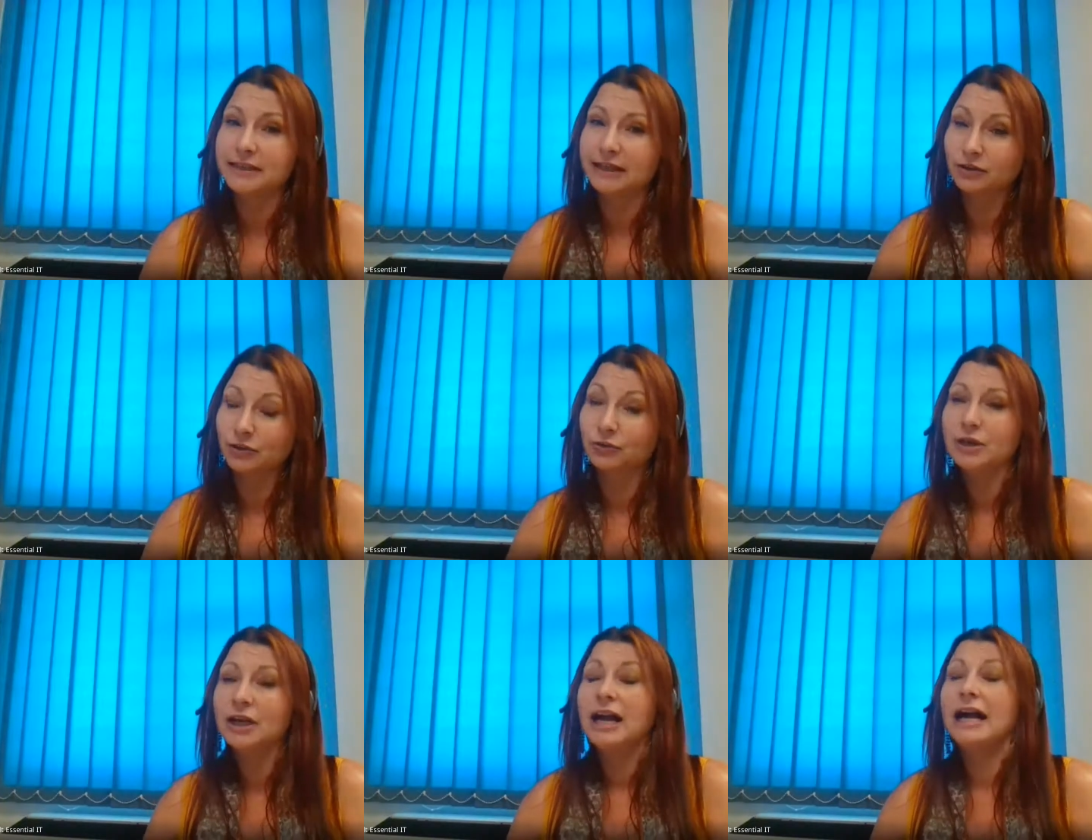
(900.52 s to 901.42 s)
tell you
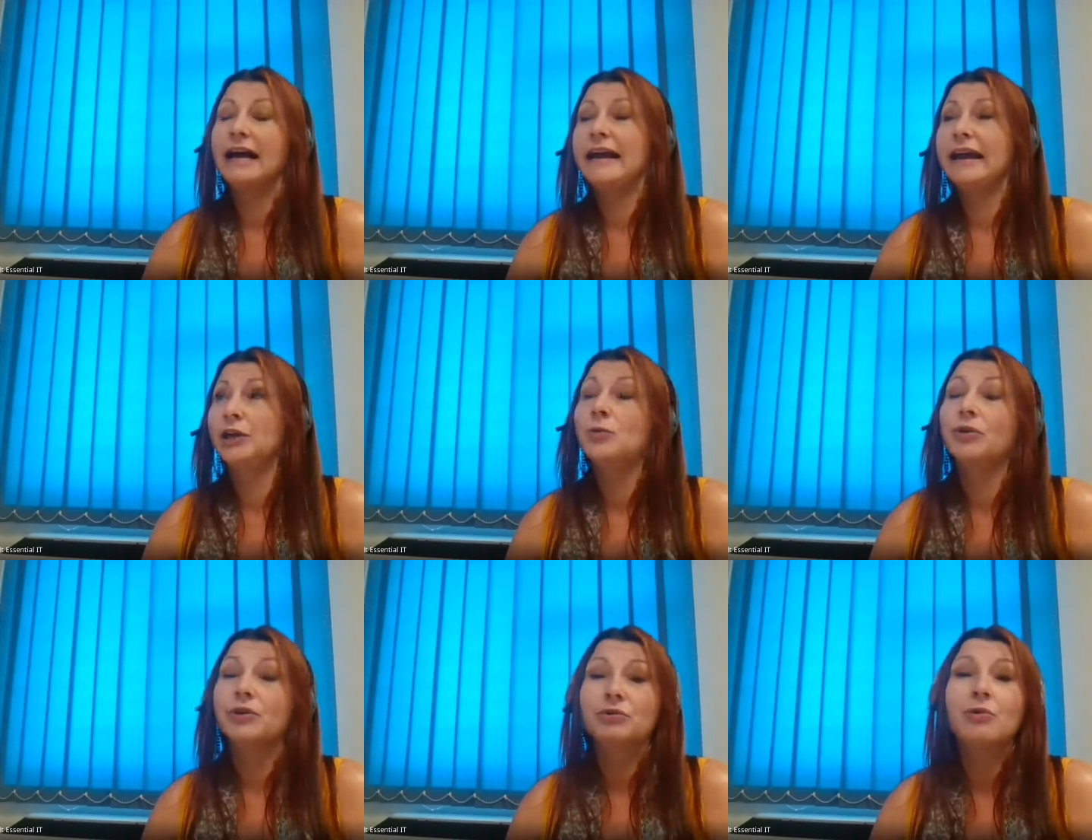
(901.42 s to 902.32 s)
any
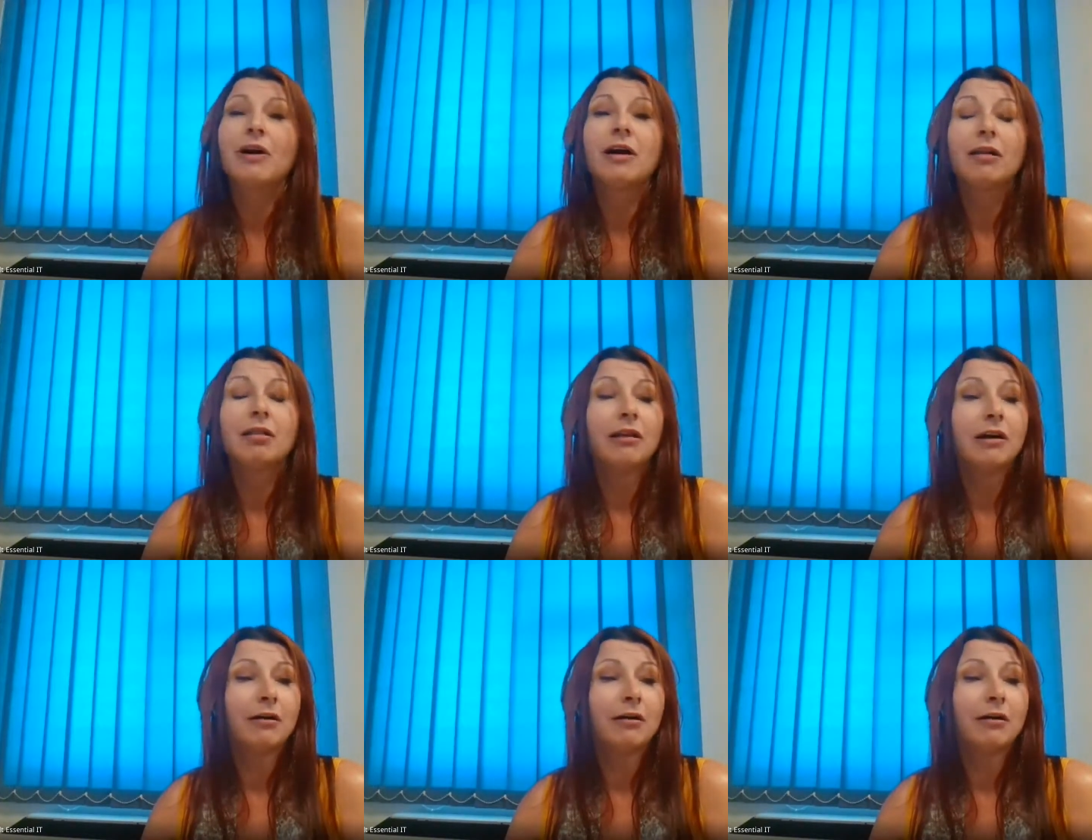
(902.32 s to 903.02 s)
worthwhile